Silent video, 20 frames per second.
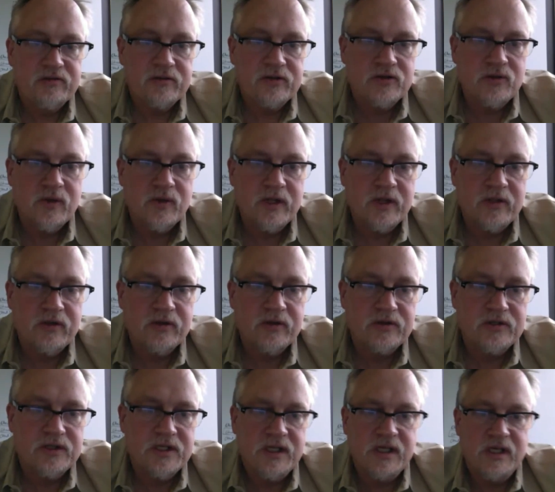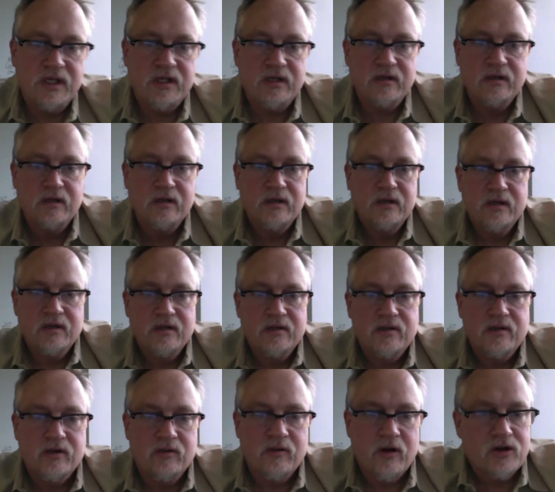2013
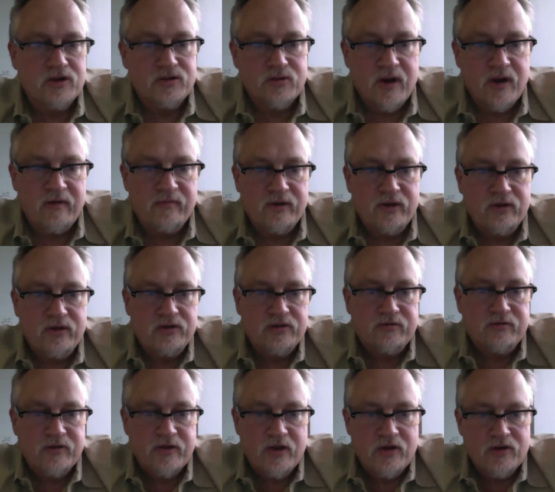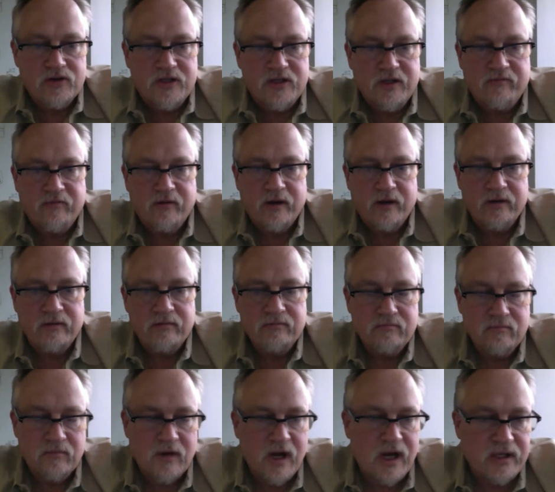the gross revenues for those different,
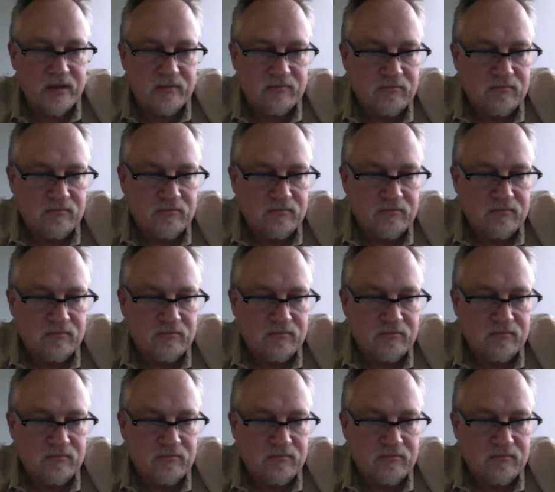right?